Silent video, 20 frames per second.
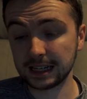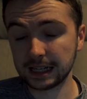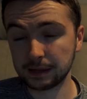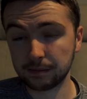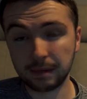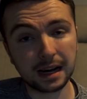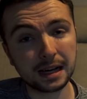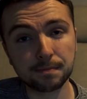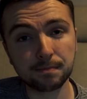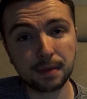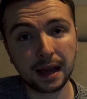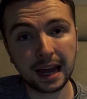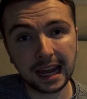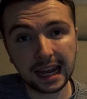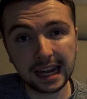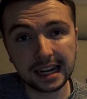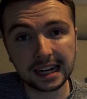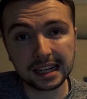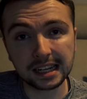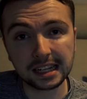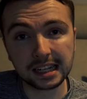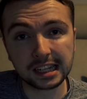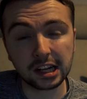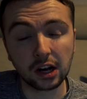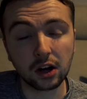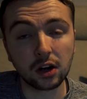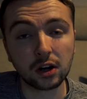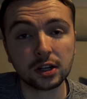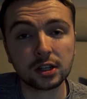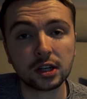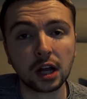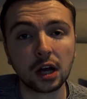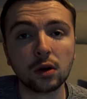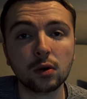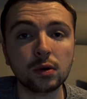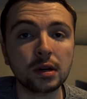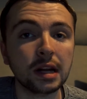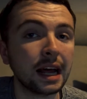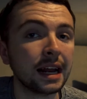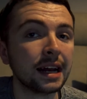my parents are
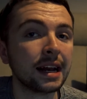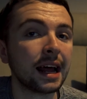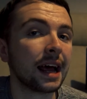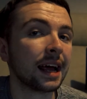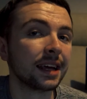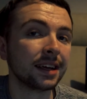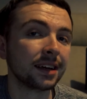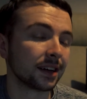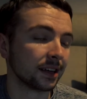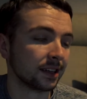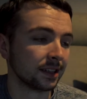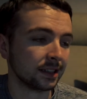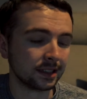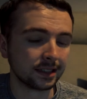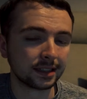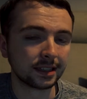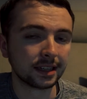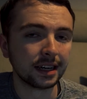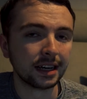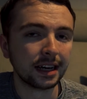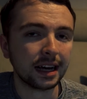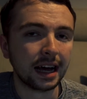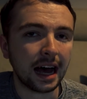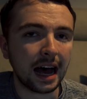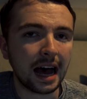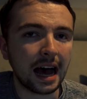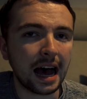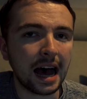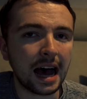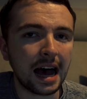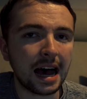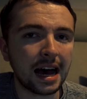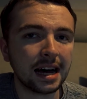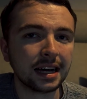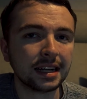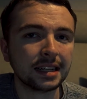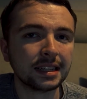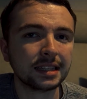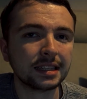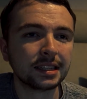down in England
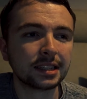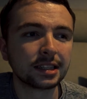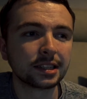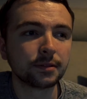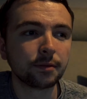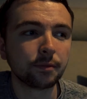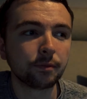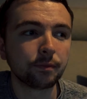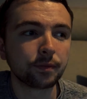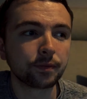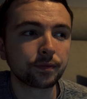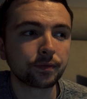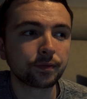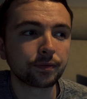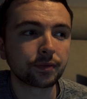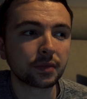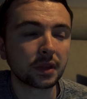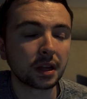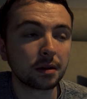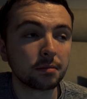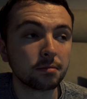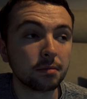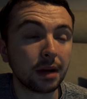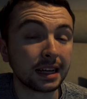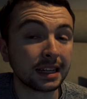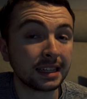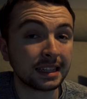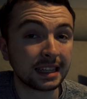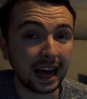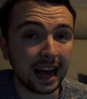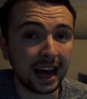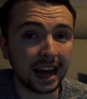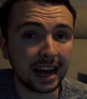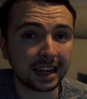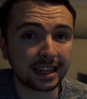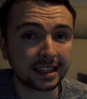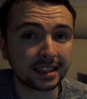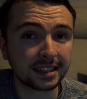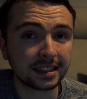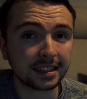and my
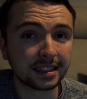dad